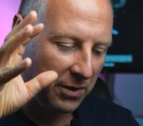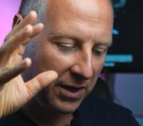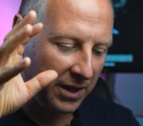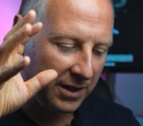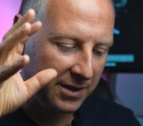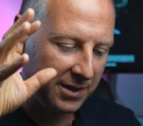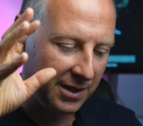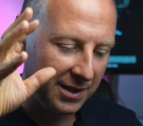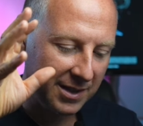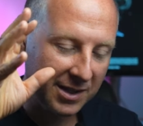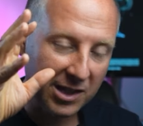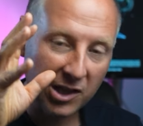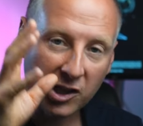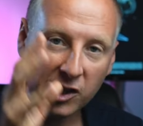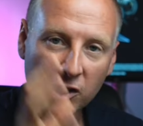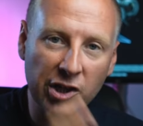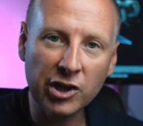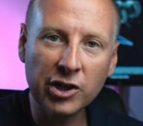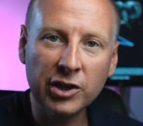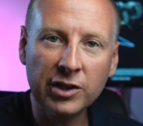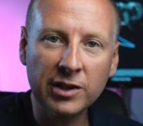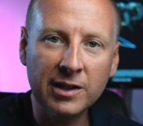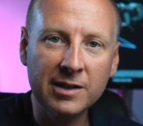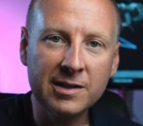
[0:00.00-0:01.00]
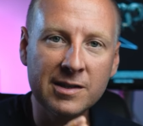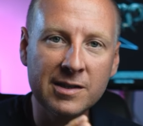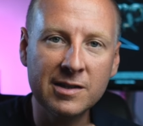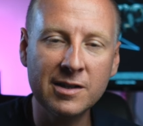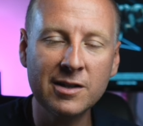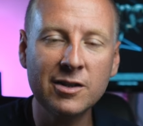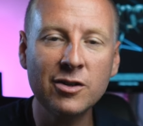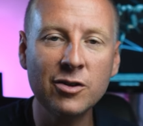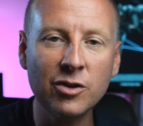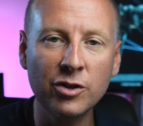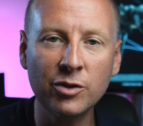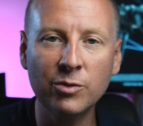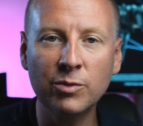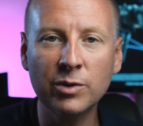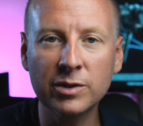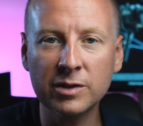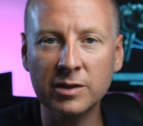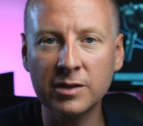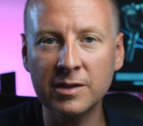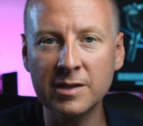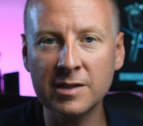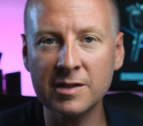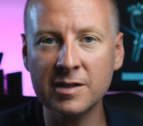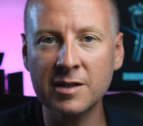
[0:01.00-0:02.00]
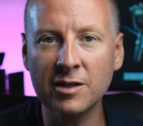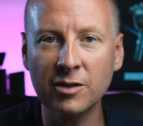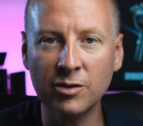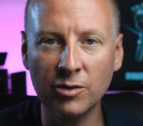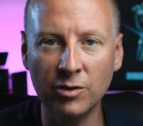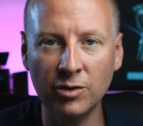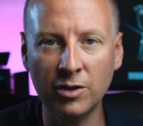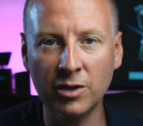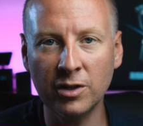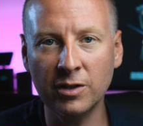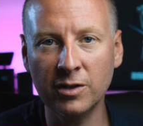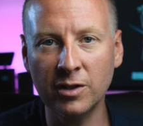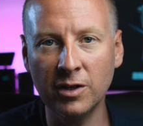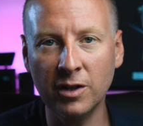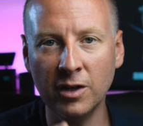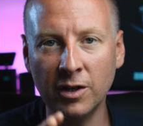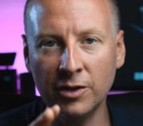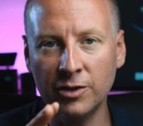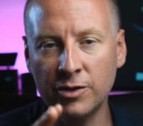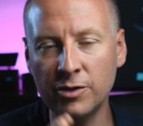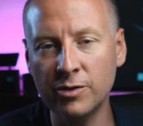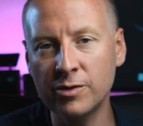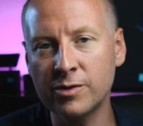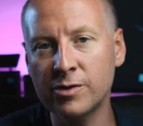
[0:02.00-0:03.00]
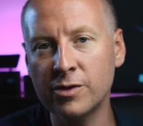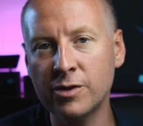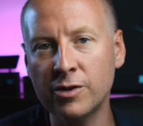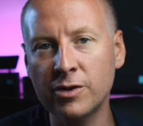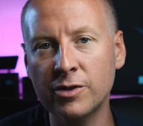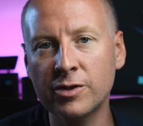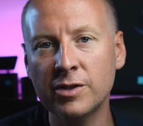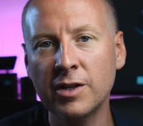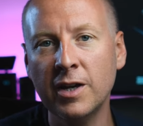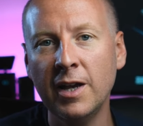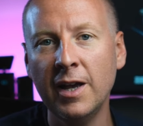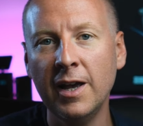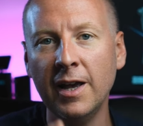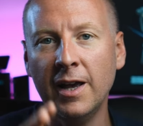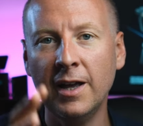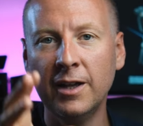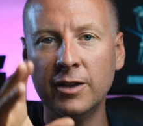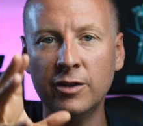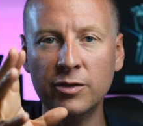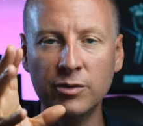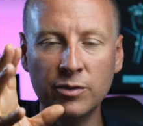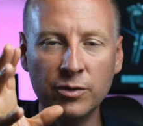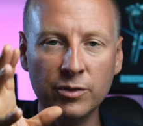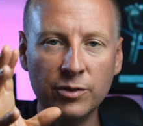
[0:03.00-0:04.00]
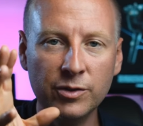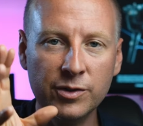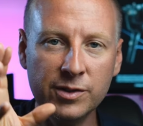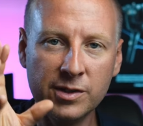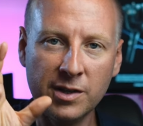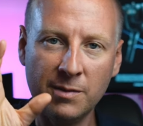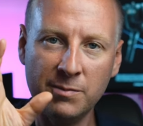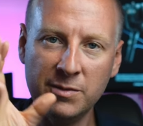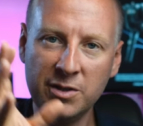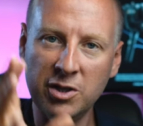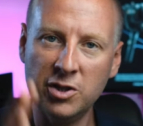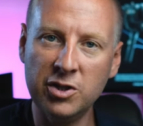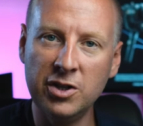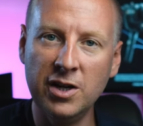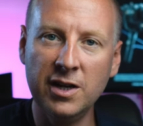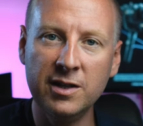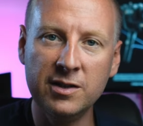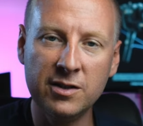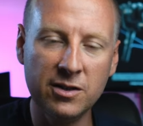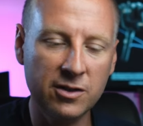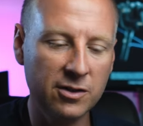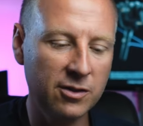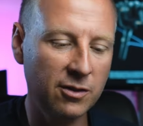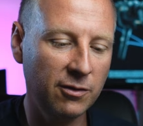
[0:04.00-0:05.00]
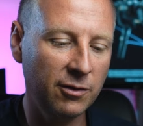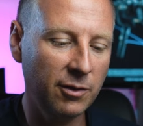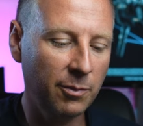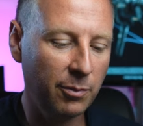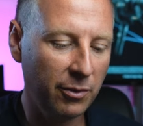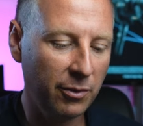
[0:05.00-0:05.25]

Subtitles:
it's clear that Zhiyun was listening to their users, to some suggestions of the